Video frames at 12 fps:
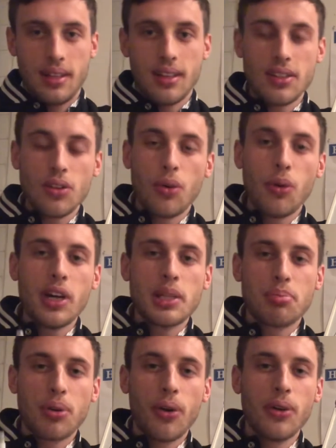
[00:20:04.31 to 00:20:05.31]
There's always
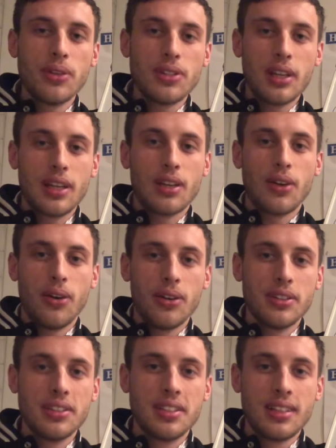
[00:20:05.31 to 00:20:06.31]
pros and
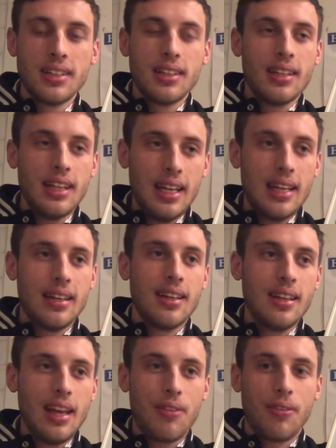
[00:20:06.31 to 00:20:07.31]
cons in
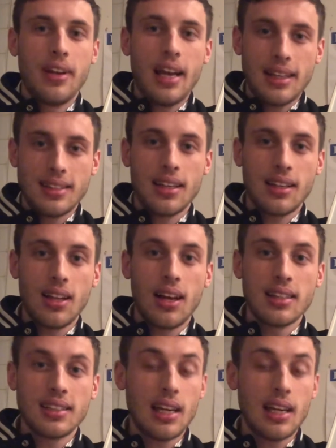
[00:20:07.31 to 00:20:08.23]
every asset class.